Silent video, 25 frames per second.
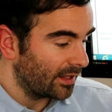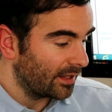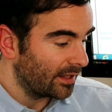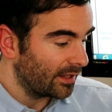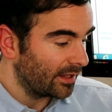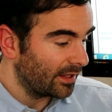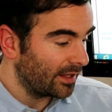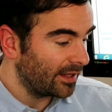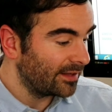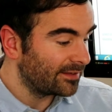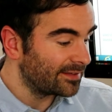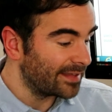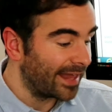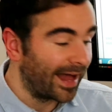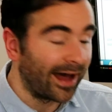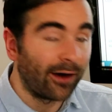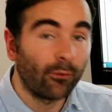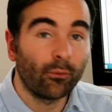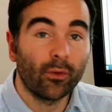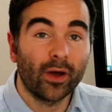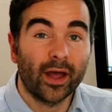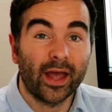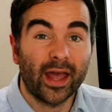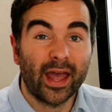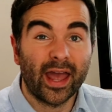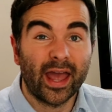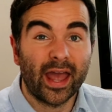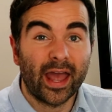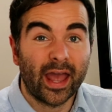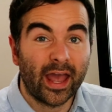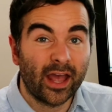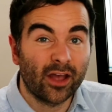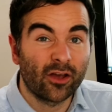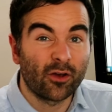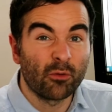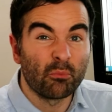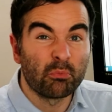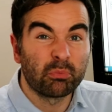He's now
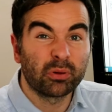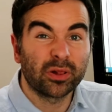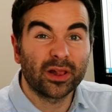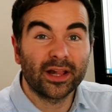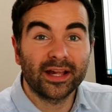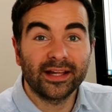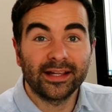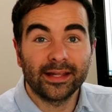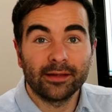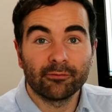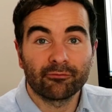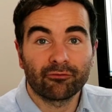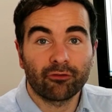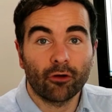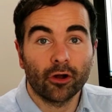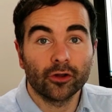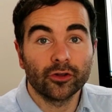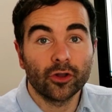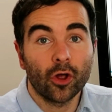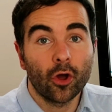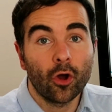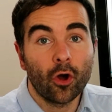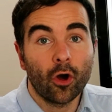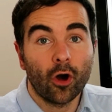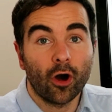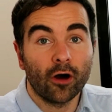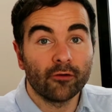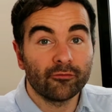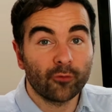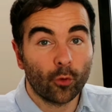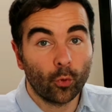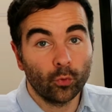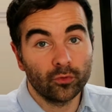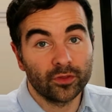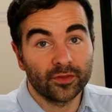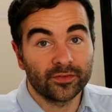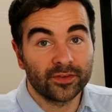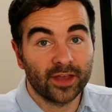completely in front of
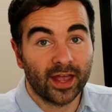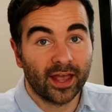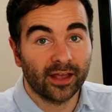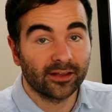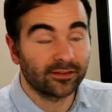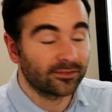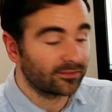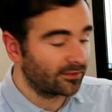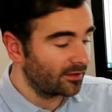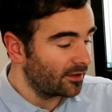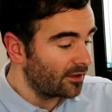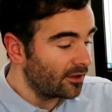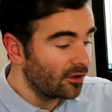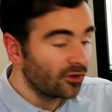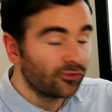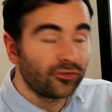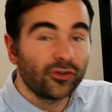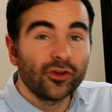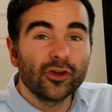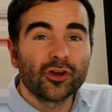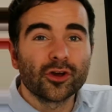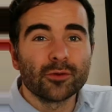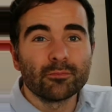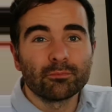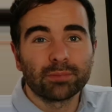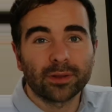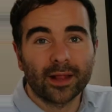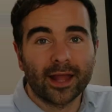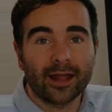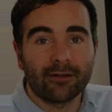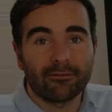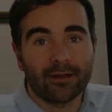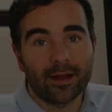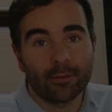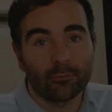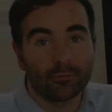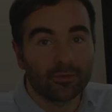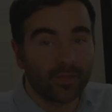all the text. So you can play
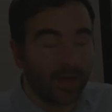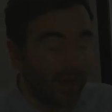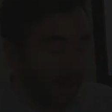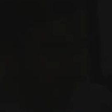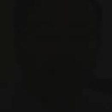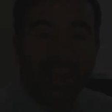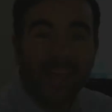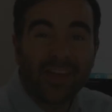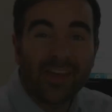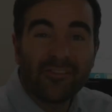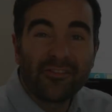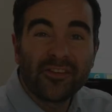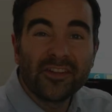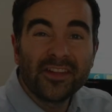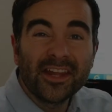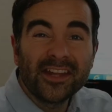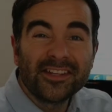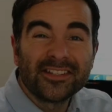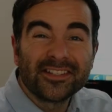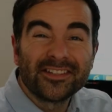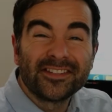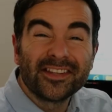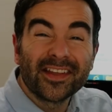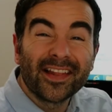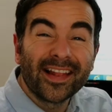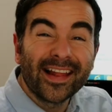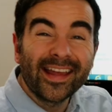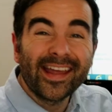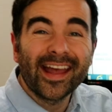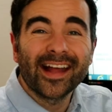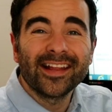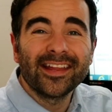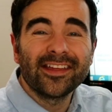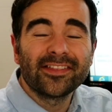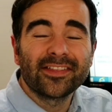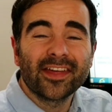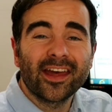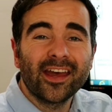around with that. If you need to delete
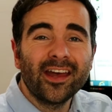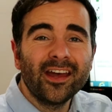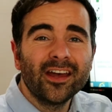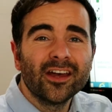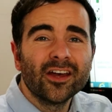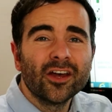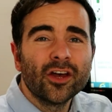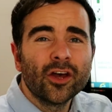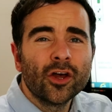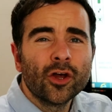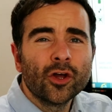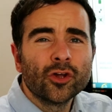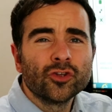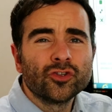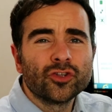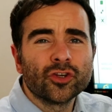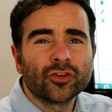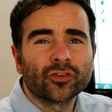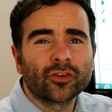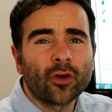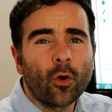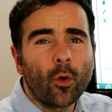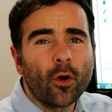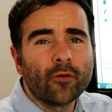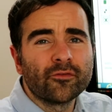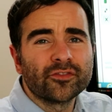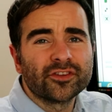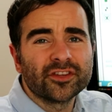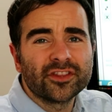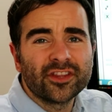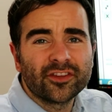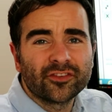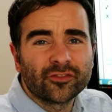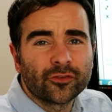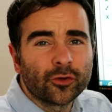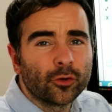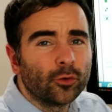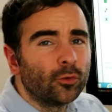anything, just go over to
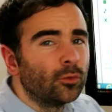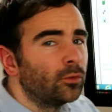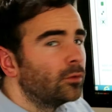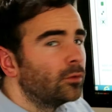this tool